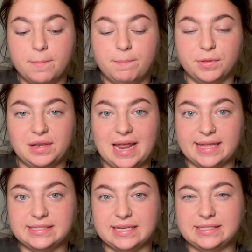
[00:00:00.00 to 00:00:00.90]
but the
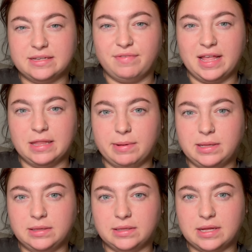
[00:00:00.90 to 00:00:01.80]
lens isn't
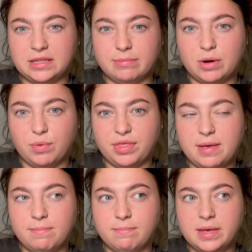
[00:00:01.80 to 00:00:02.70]
available at the minute with
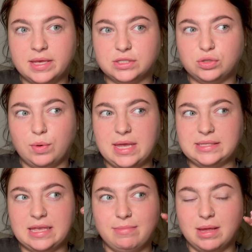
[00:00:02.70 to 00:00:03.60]
him, so he's
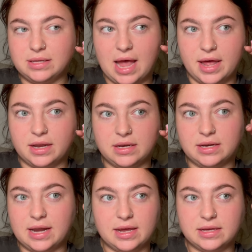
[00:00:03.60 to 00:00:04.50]
emailed Canon and
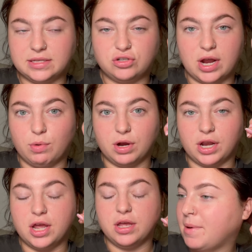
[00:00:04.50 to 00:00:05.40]
like is trying to work it
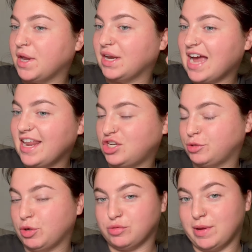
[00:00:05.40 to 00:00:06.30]
out. But it kind of just
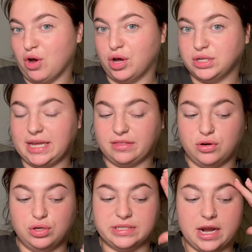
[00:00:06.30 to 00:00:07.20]
pushed me on to get the
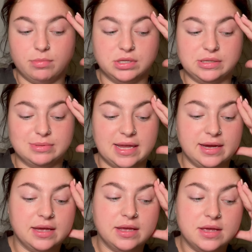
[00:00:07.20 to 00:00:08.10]
new setup because I was
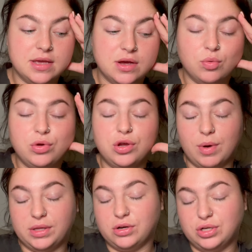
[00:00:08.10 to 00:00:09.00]
like, you're
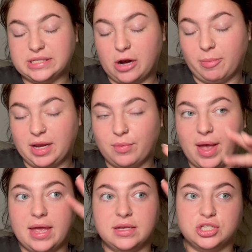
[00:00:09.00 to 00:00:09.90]
wanting the new setup
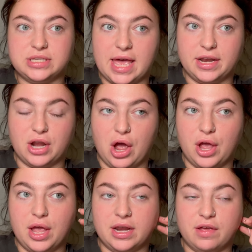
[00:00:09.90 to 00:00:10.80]
anyway, just get it now,
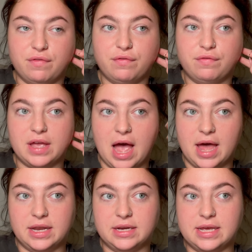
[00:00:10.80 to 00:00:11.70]
and if the
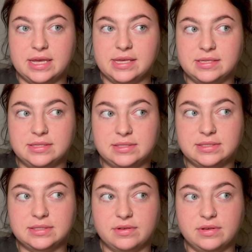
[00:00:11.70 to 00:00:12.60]
Canon
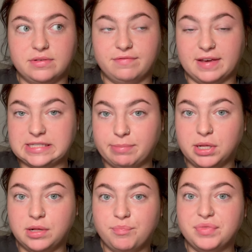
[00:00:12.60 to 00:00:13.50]
is
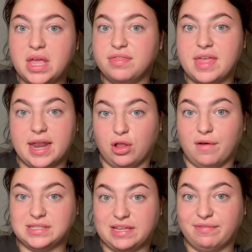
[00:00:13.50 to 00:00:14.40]
fixable then I'll
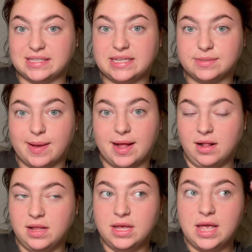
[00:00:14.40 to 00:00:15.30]
obviously fix it as
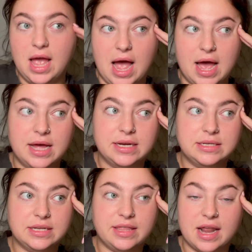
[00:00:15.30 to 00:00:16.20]
well, and
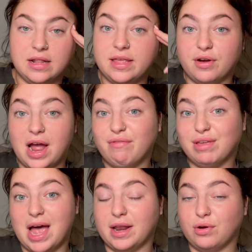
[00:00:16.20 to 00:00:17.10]
then I'll either have the
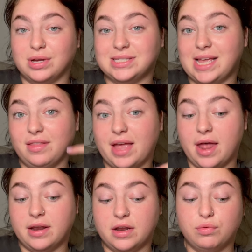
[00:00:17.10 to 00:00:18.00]
Canon or I'll sell the
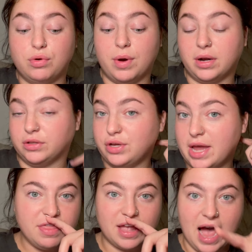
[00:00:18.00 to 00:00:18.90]
Canon. I don't know what I'll do
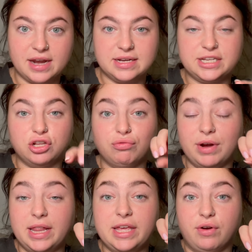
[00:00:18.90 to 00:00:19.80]
yet. The Canon is still a
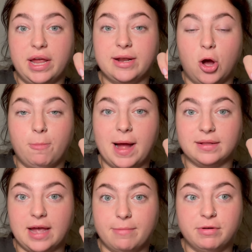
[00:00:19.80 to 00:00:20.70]
really great compact
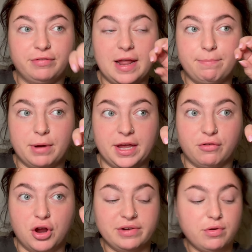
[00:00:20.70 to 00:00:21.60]
camera for like bringing
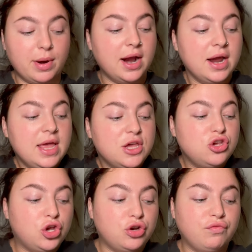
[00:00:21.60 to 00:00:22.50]
around everywhere. You
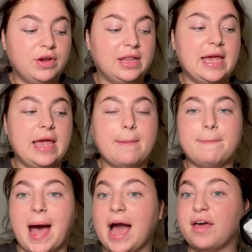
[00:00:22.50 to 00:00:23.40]
couldn't really
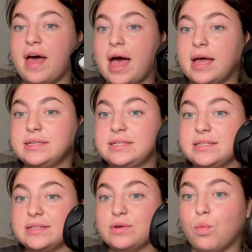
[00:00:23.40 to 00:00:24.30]
pack that
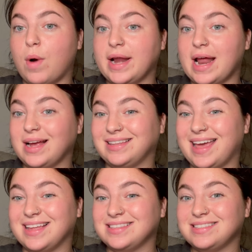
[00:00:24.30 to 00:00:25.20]
wide angle
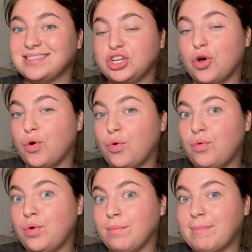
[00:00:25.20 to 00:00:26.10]
lens to
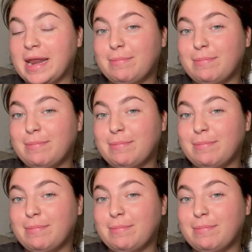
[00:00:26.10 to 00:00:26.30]
go many